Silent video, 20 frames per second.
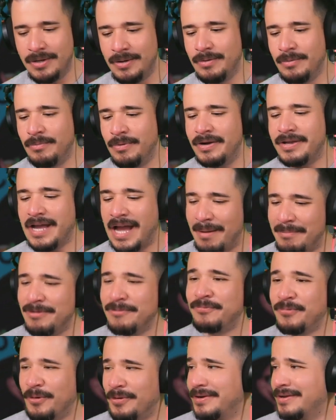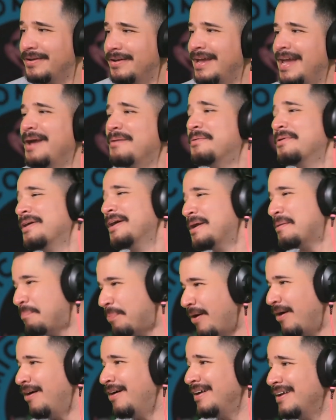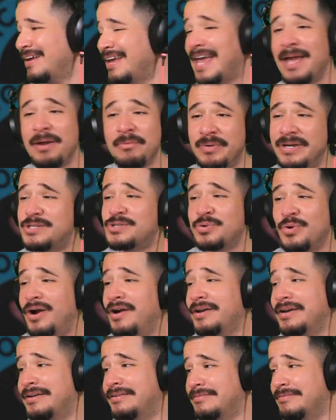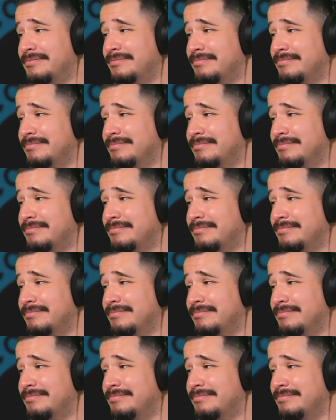we're coming for you, and we're going to party, and we twerking.